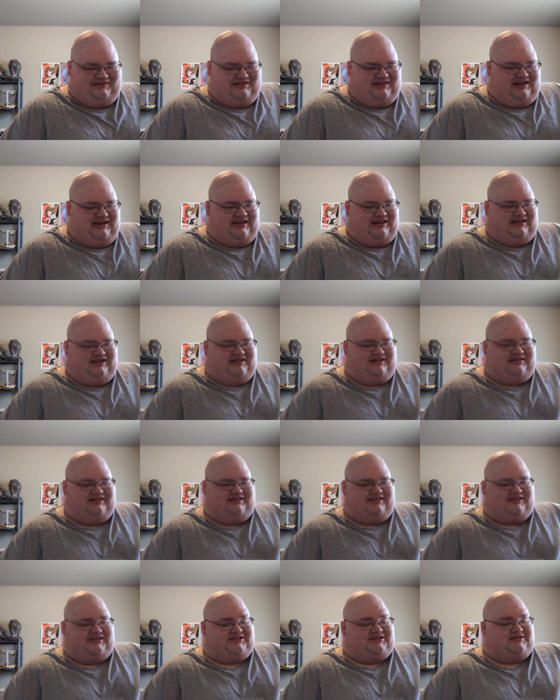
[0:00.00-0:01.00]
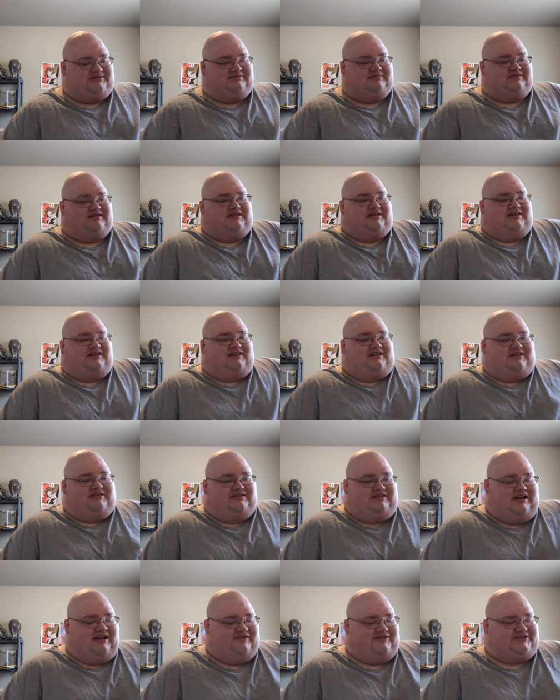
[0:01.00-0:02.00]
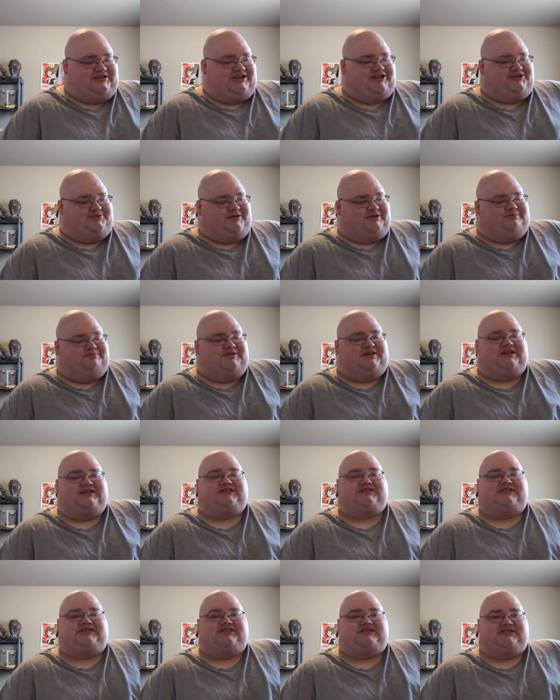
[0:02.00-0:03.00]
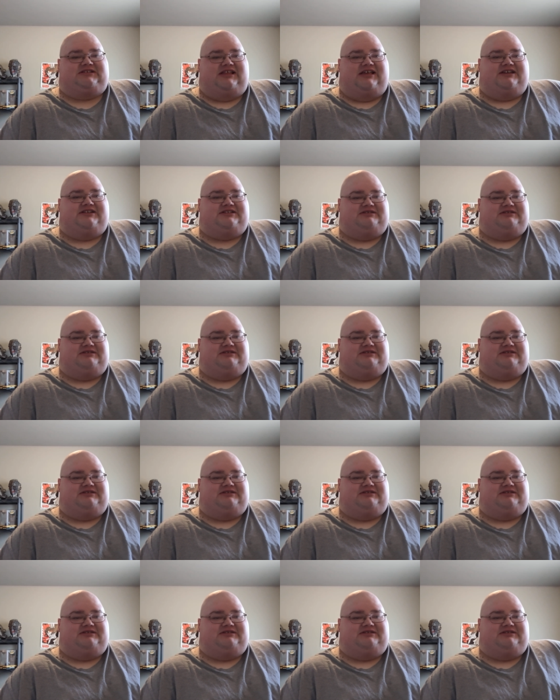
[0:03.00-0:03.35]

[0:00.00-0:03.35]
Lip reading: And this conversation about pizzas led